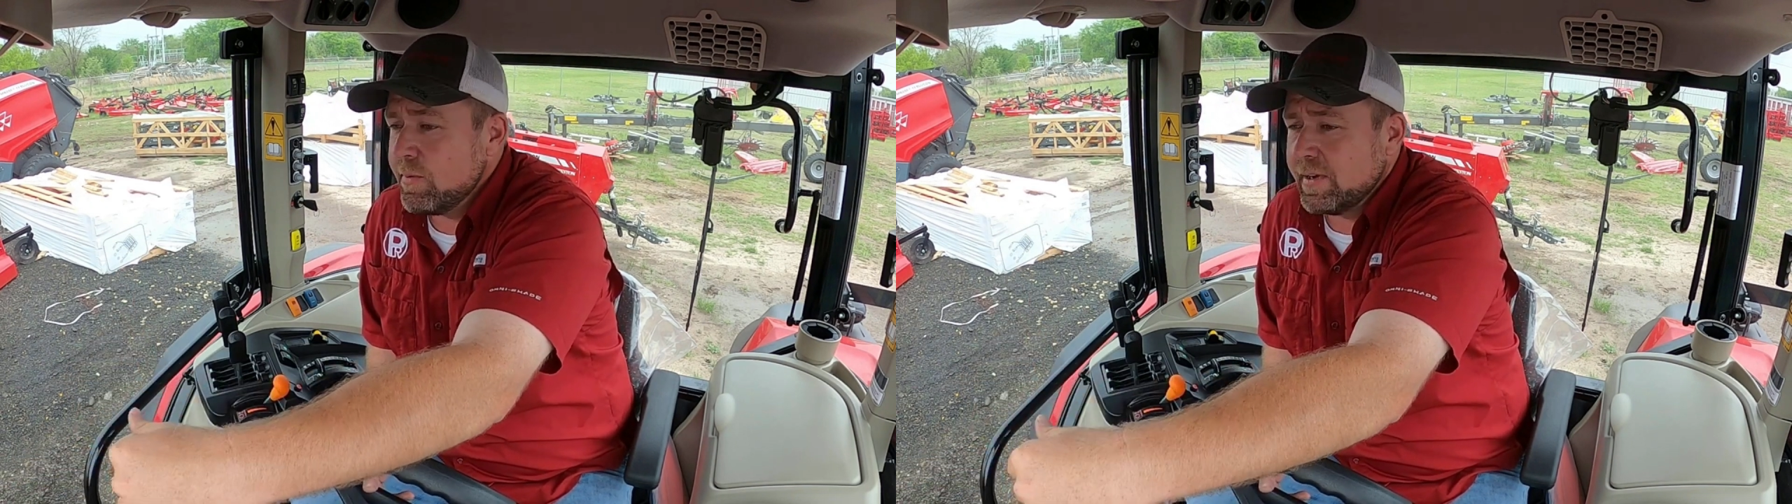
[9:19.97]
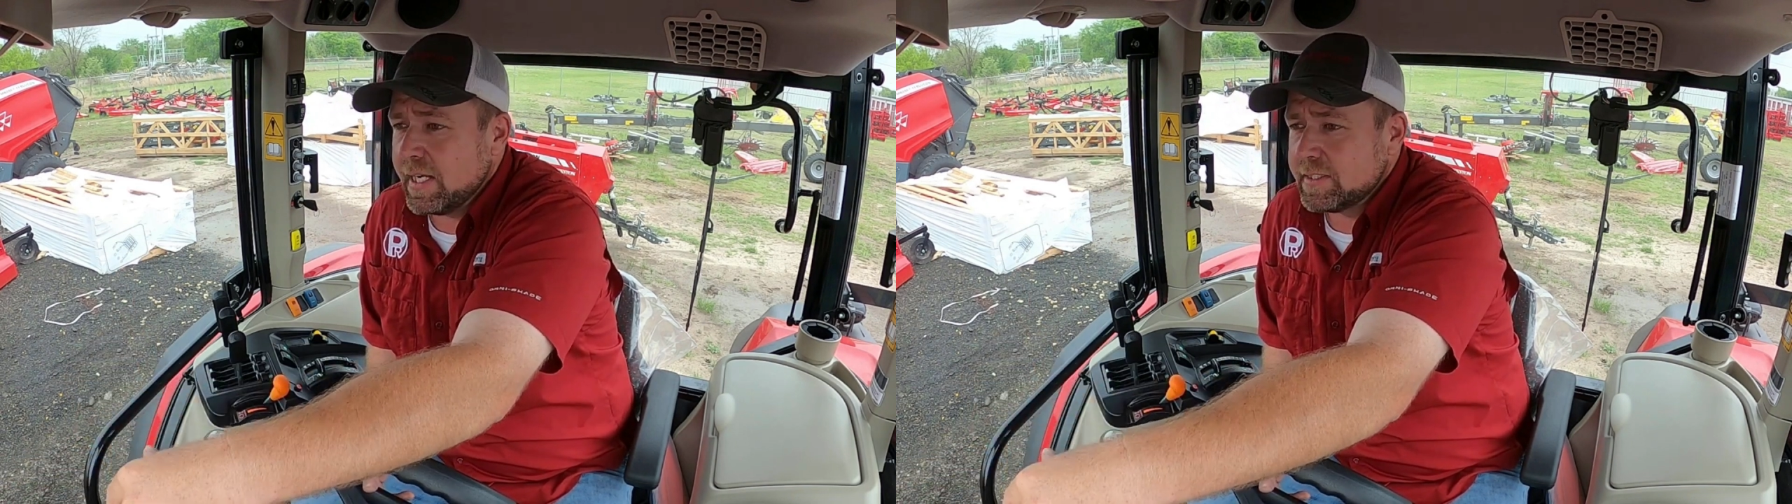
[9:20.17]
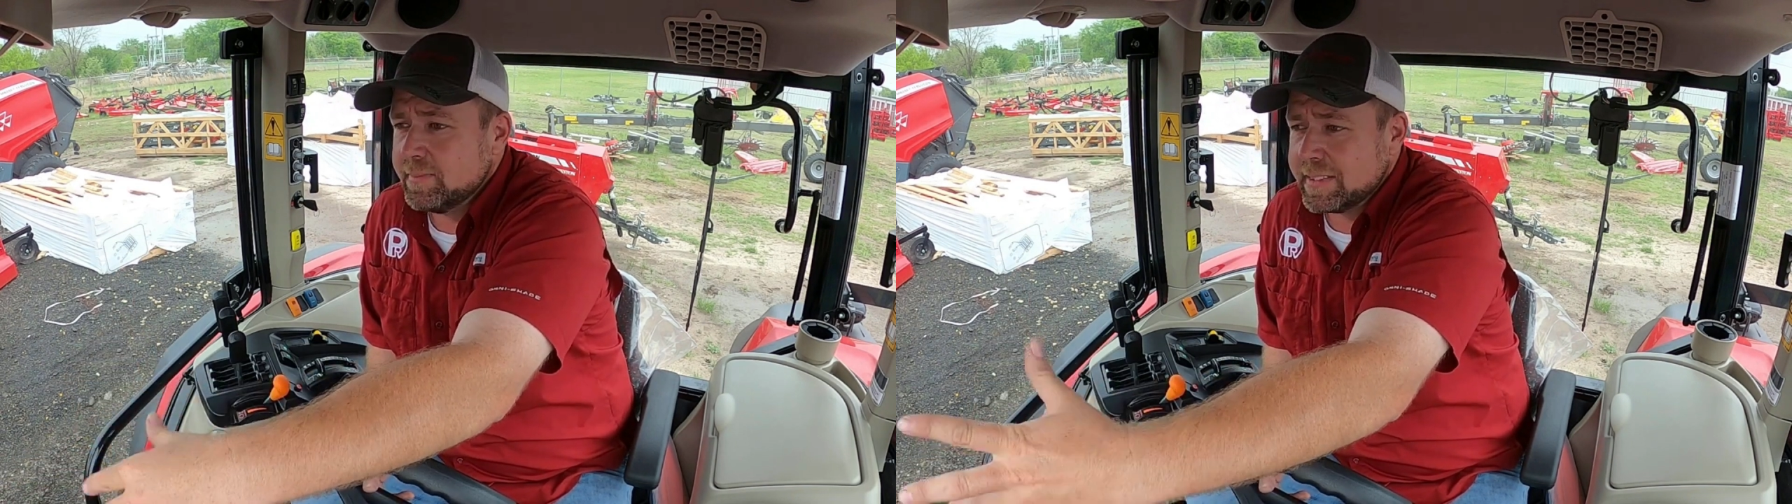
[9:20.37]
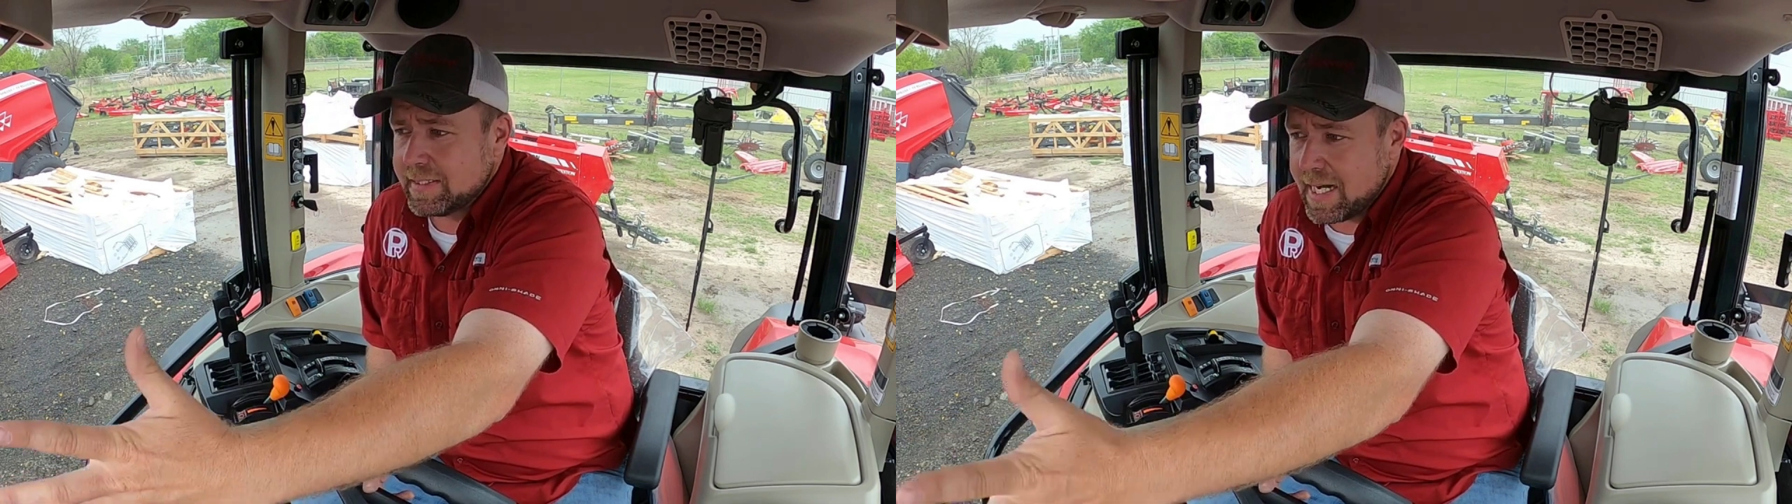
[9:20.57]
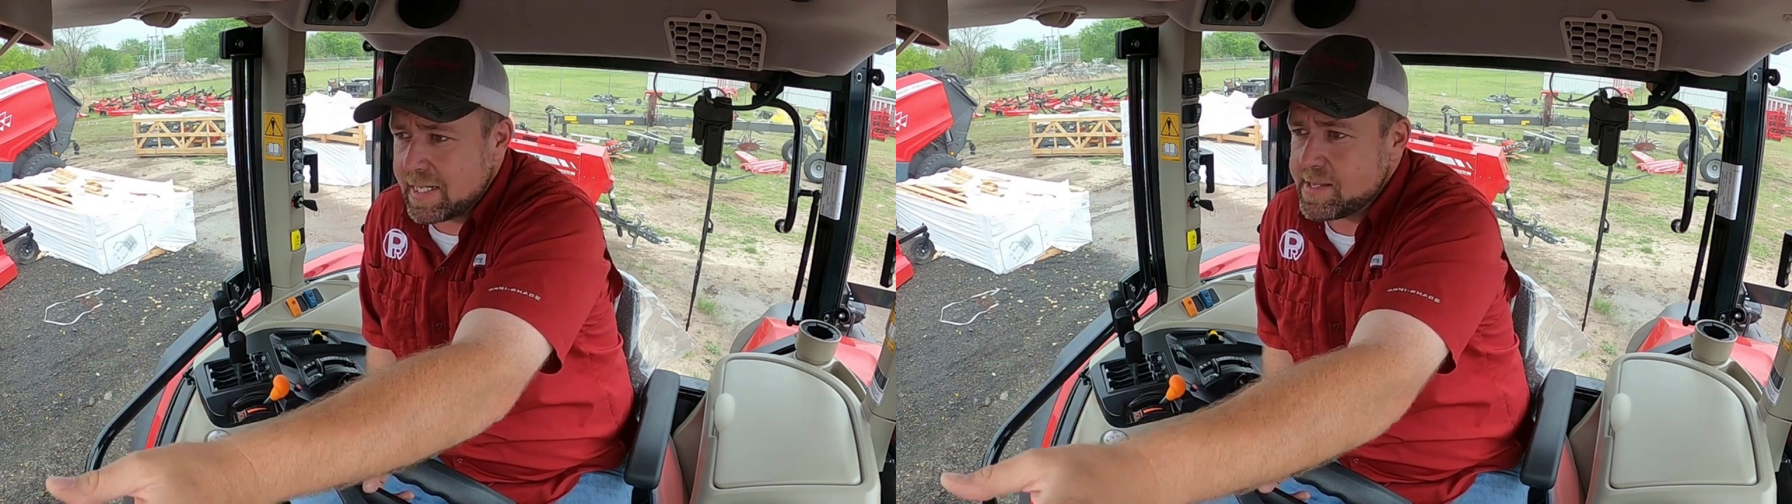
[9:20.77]
we've got some
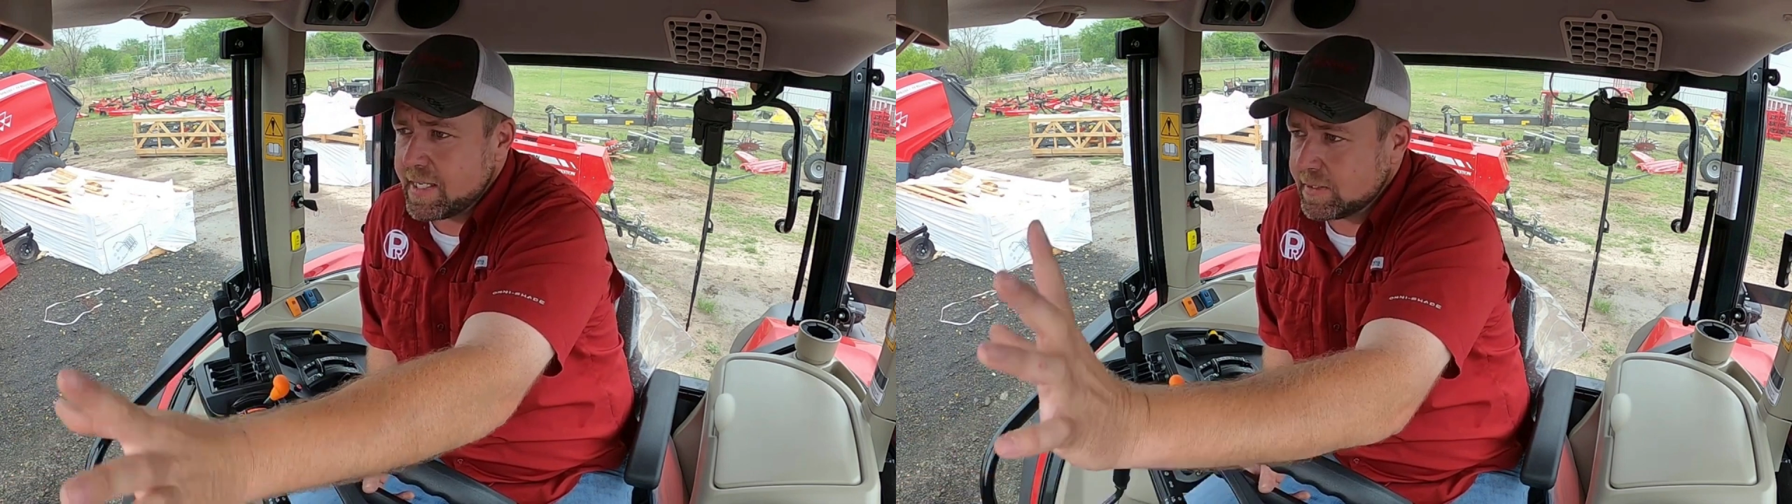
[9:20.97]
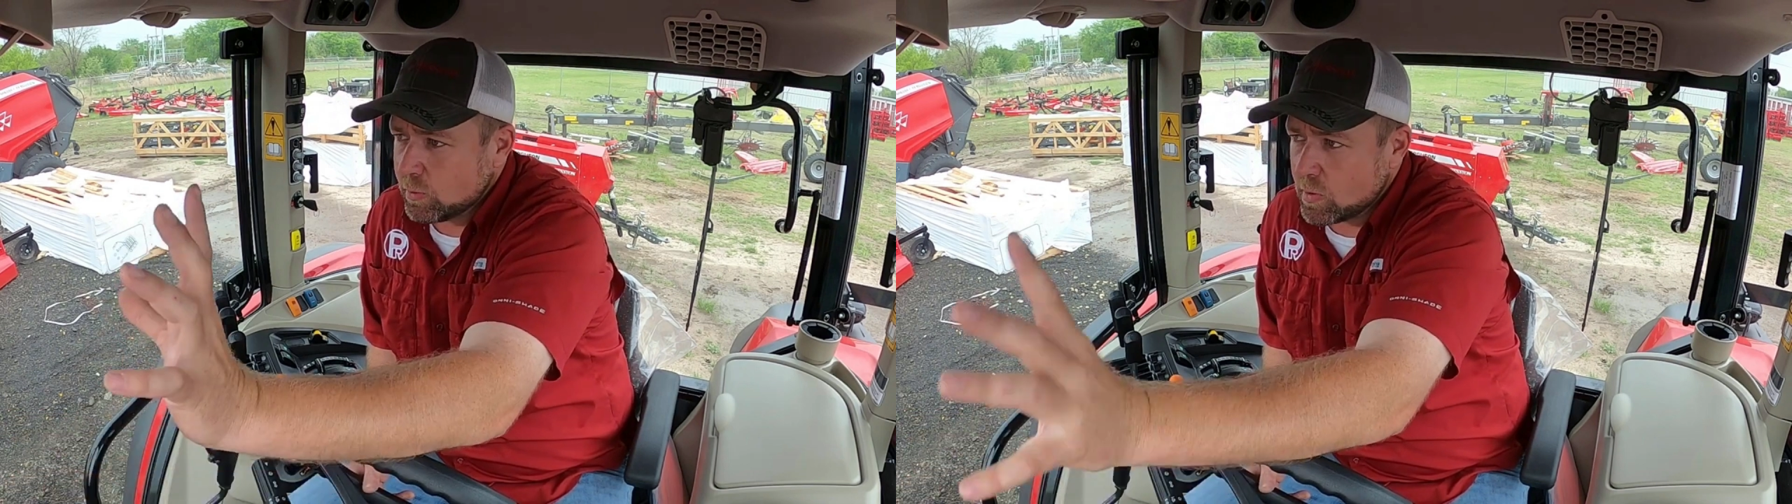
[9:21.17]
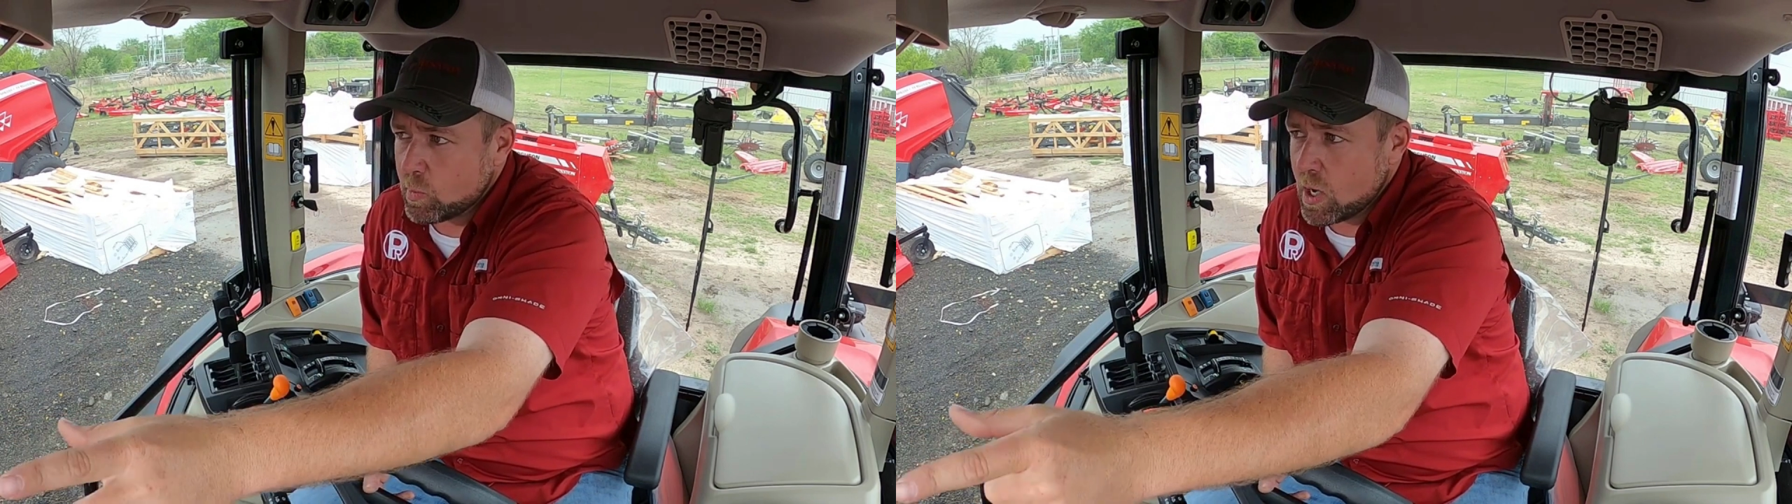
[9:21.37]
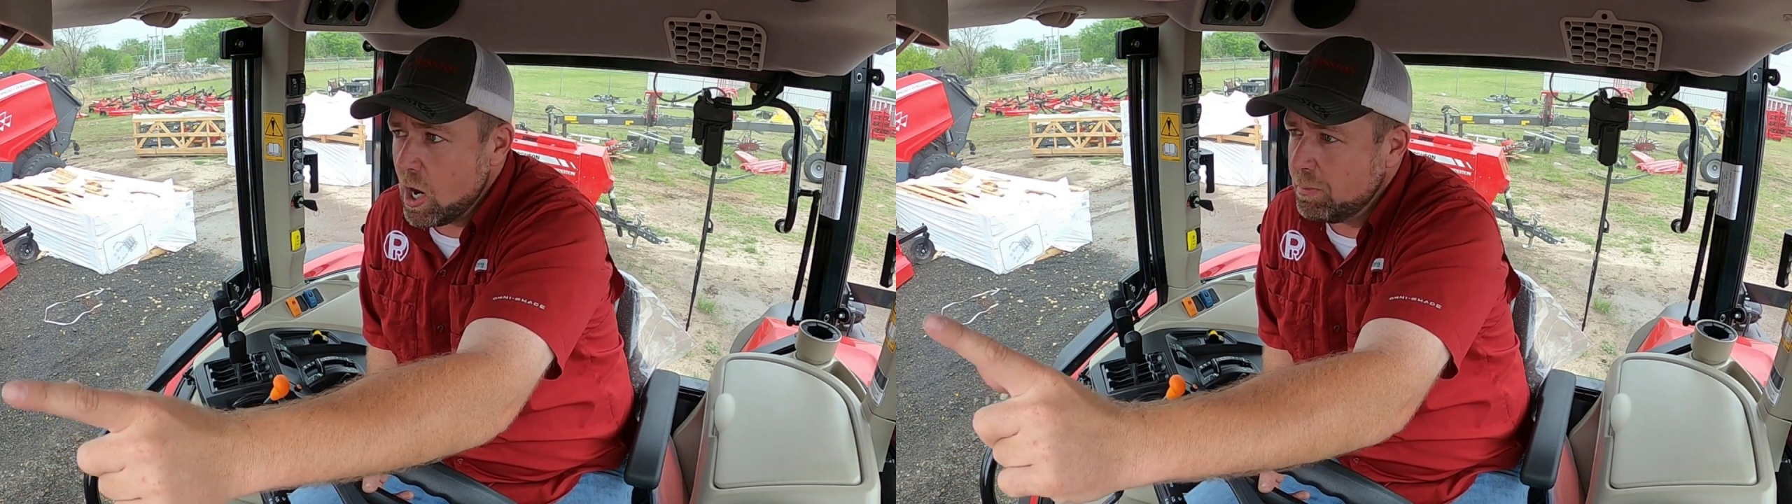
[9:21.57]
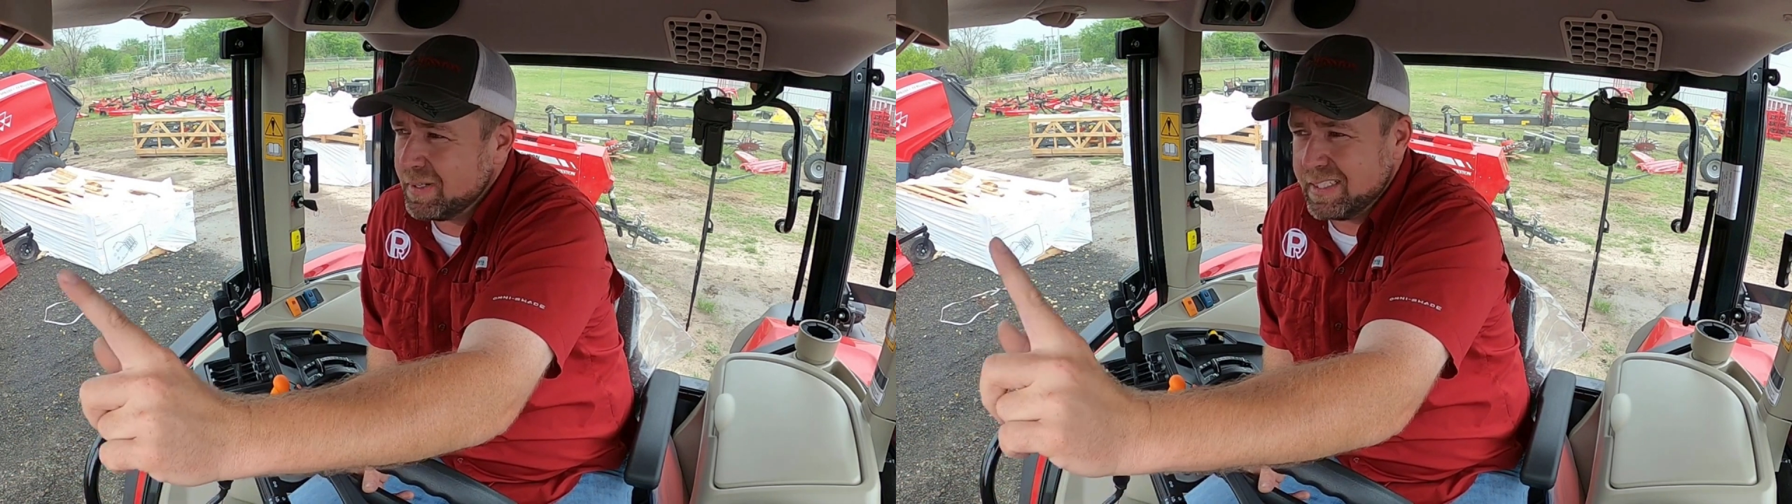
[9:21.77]
exciting things. We're
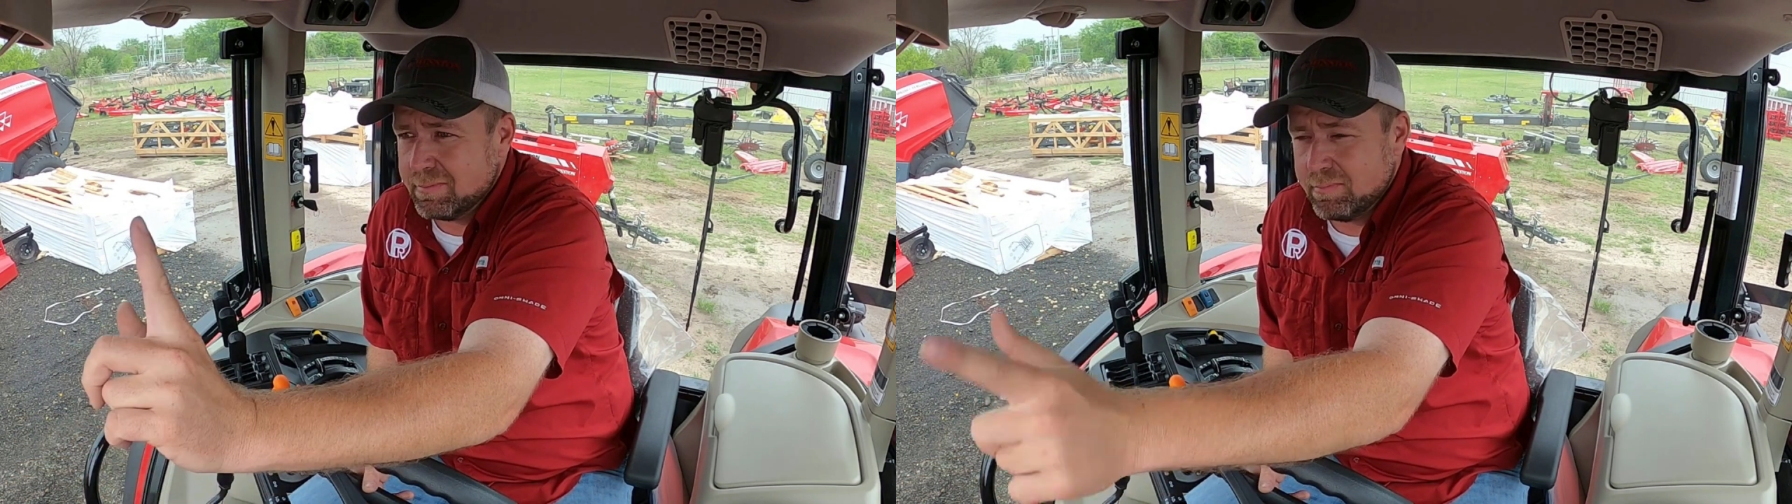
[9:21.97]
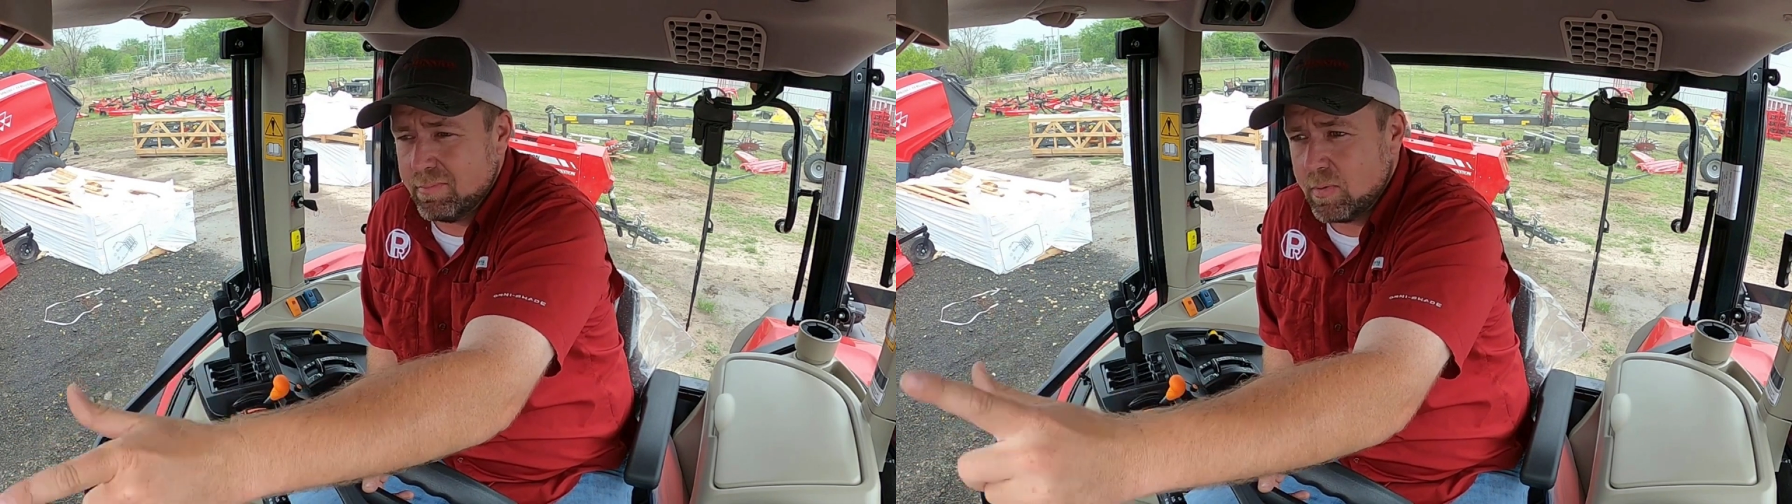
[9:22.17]
hoping to.